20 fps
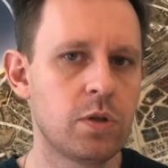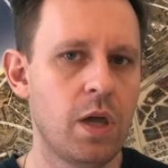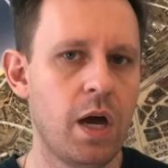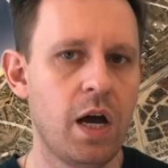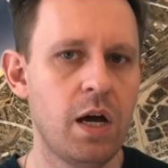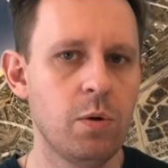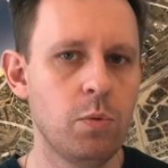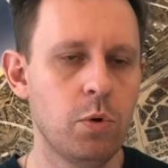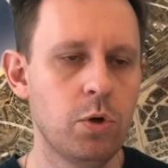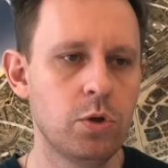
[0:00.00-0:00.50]

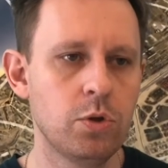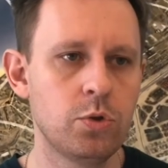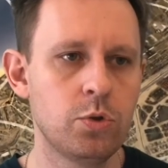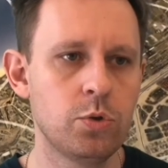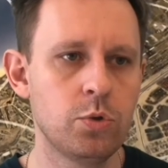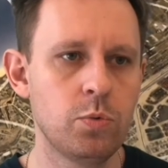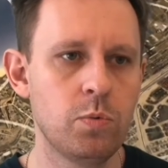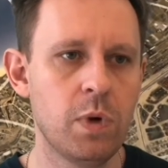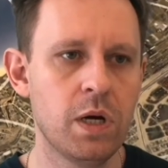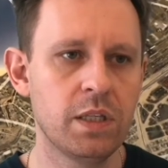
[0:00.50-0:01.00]
hour
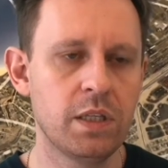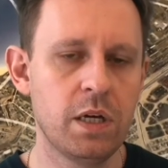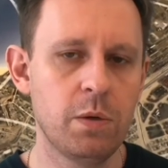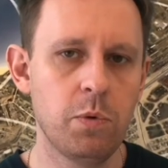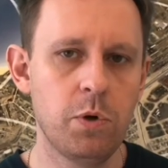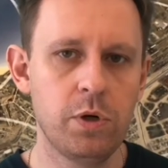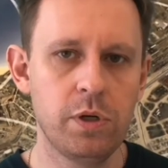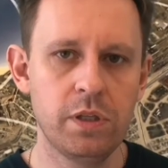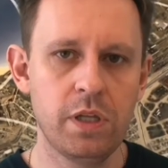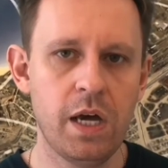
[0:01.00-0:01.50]
to 1
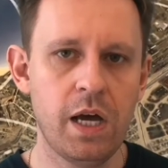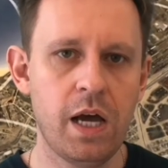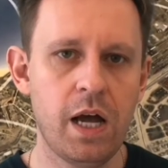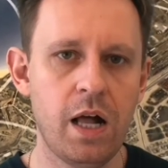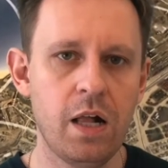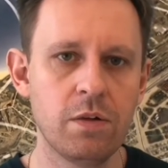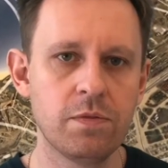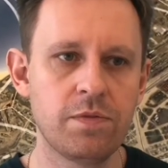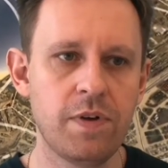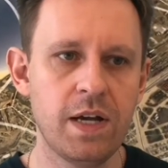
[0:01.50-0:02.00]
hour and a
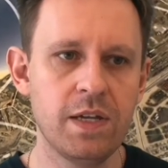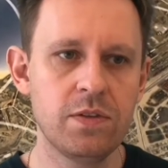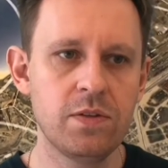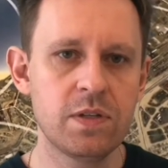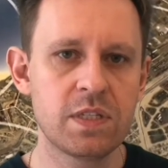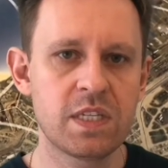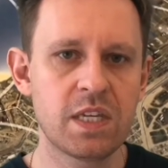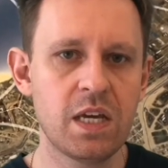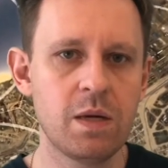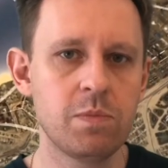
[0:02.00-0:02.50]
half at the
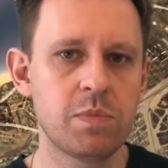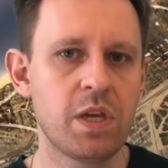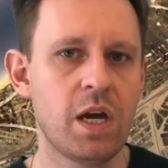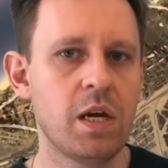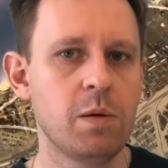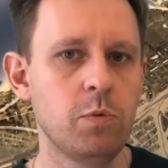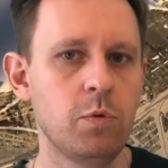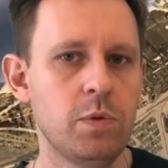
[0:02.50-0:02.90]
same time,